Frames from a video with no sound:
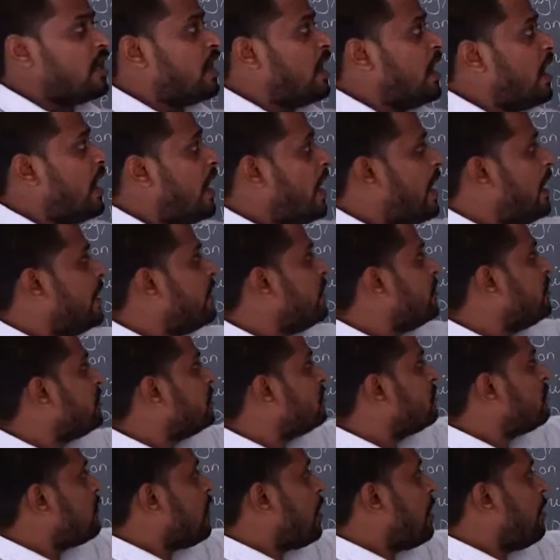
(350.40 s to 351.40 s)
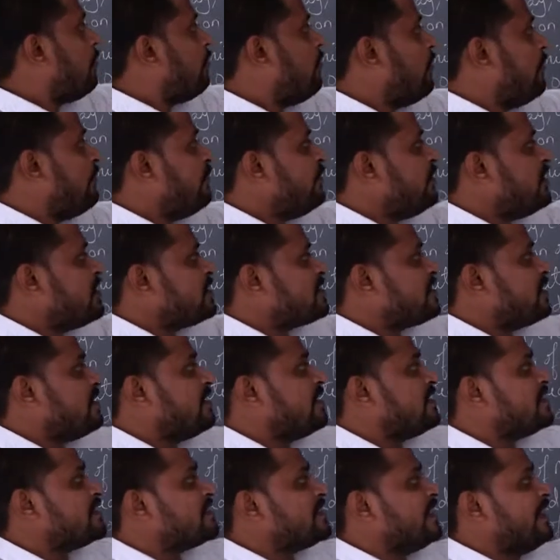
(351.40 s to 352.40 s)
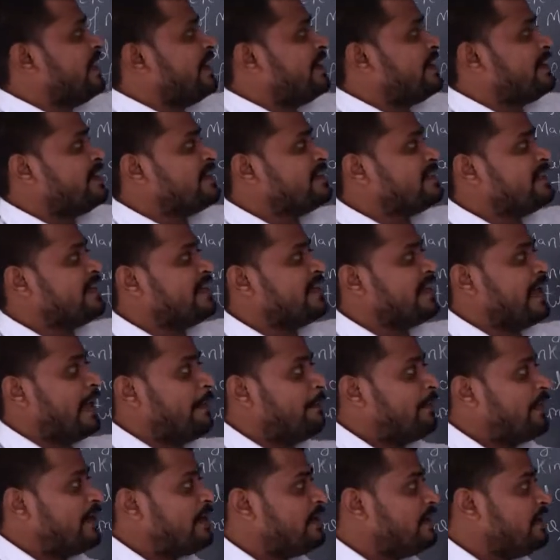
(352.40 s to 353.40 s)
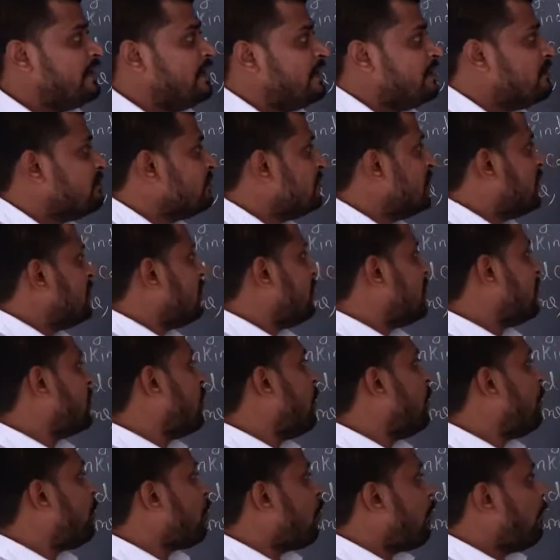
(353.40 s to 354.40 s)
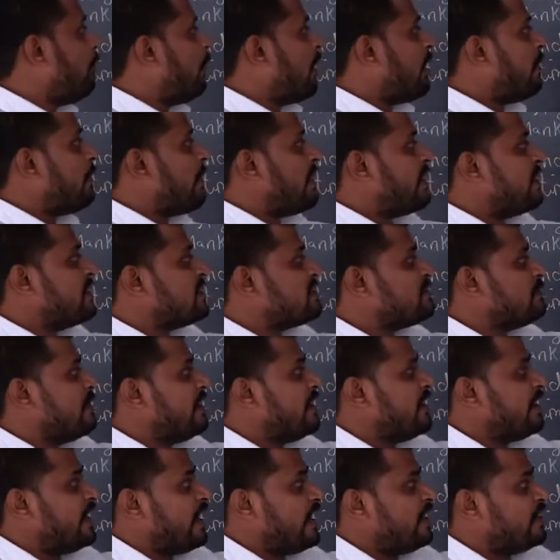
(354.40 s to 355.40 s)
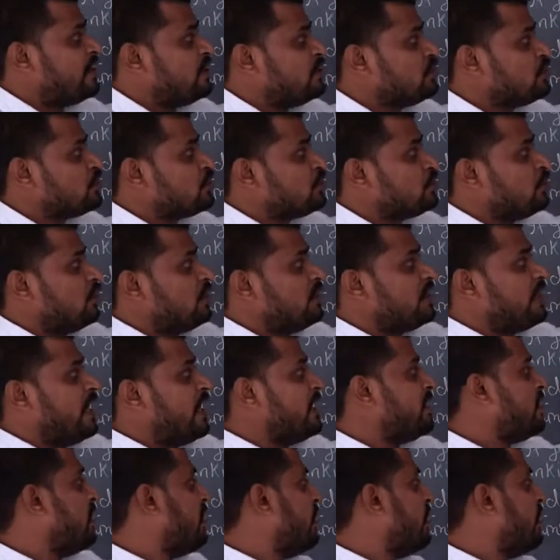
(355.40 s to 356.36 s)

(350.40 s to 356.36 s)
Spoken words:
and population is increasing rapidly. So the proper management can ensure that the